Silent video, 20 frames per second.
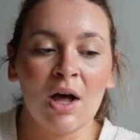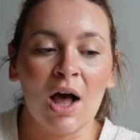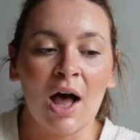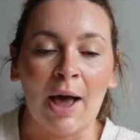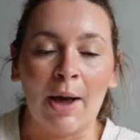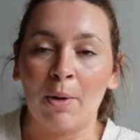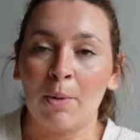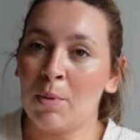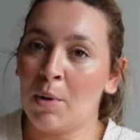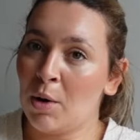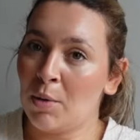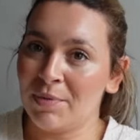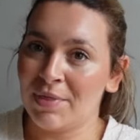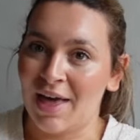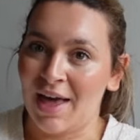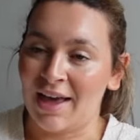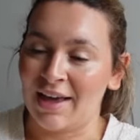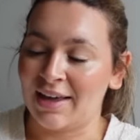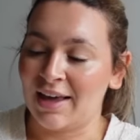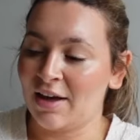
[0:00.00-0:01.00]
I will pop
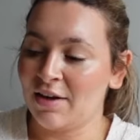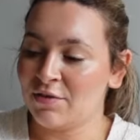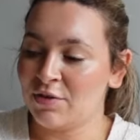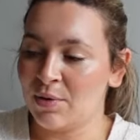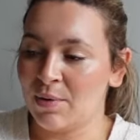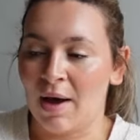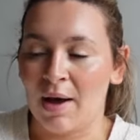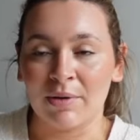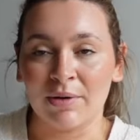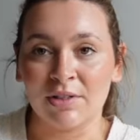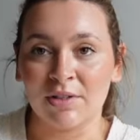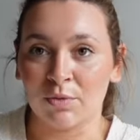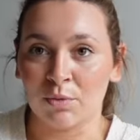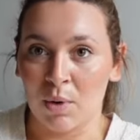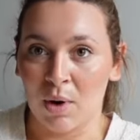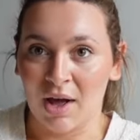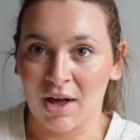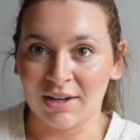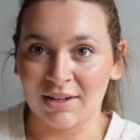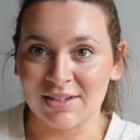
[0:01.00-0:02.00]
there, get a few hours of
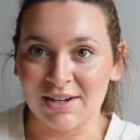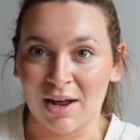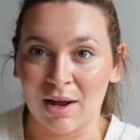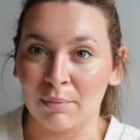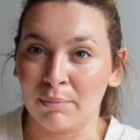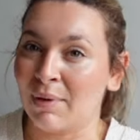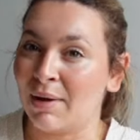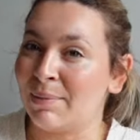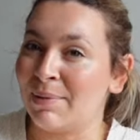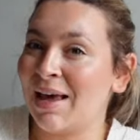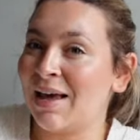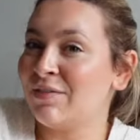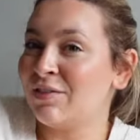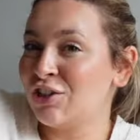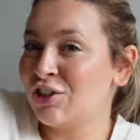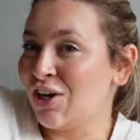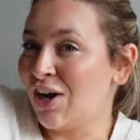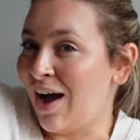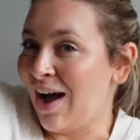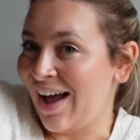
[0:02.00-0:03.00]
work done, maybe have a
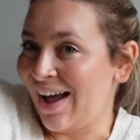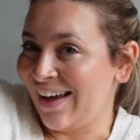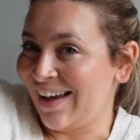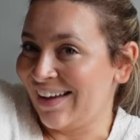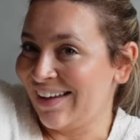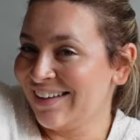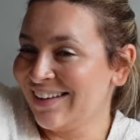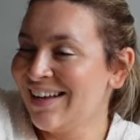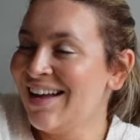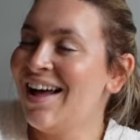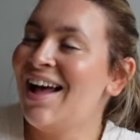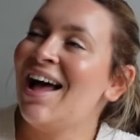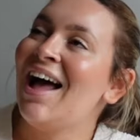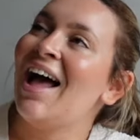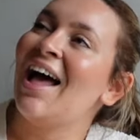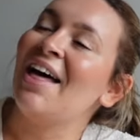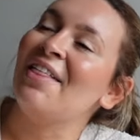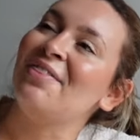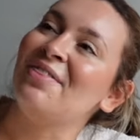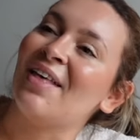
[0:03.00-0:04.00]
chai,
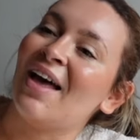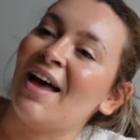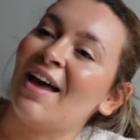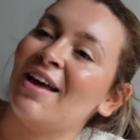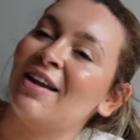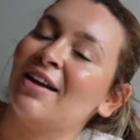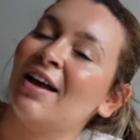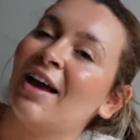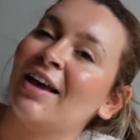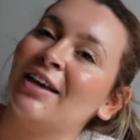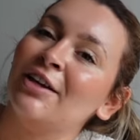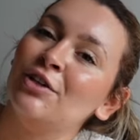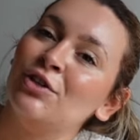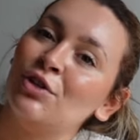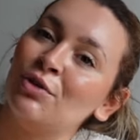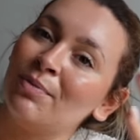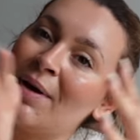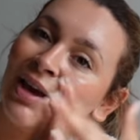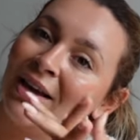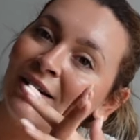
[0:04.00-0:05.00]
and then I can
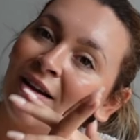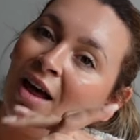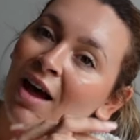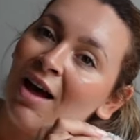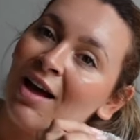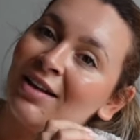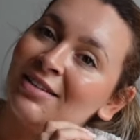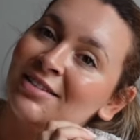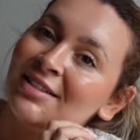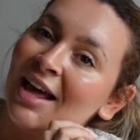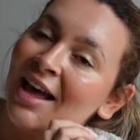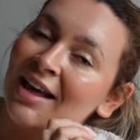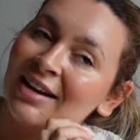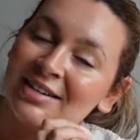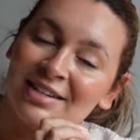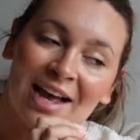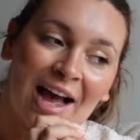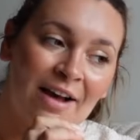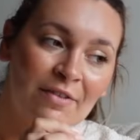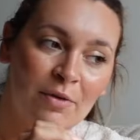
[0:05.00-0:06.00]
do my class and
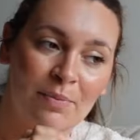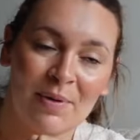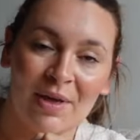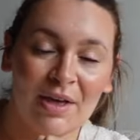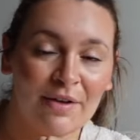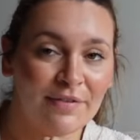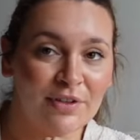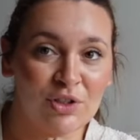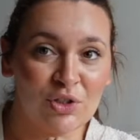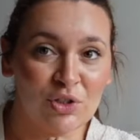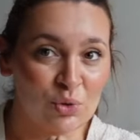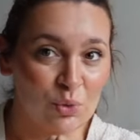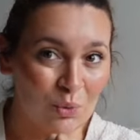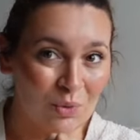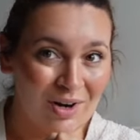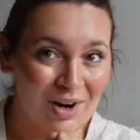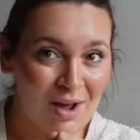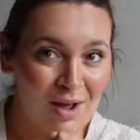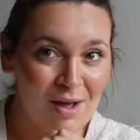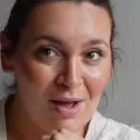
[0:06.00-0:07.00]
have a bit of a
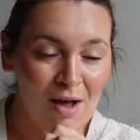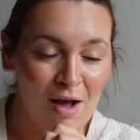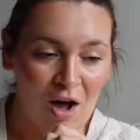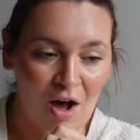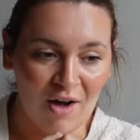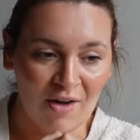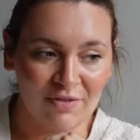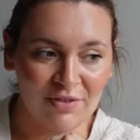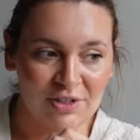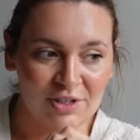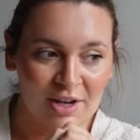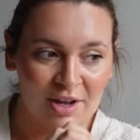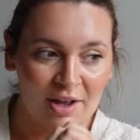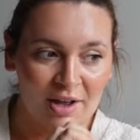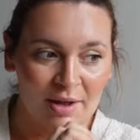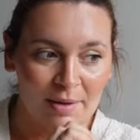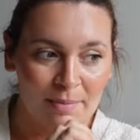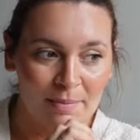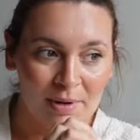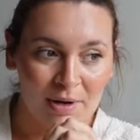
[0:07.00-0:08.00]
sauna
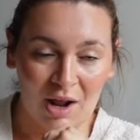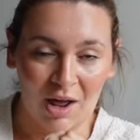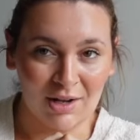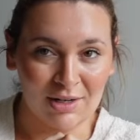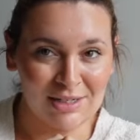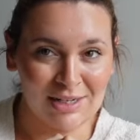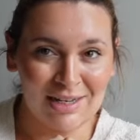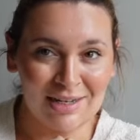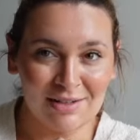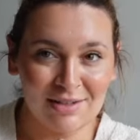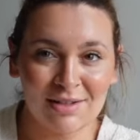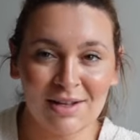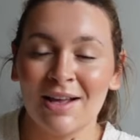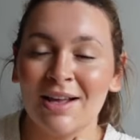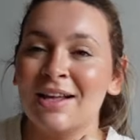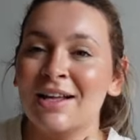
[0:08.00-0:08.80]
after Pilates.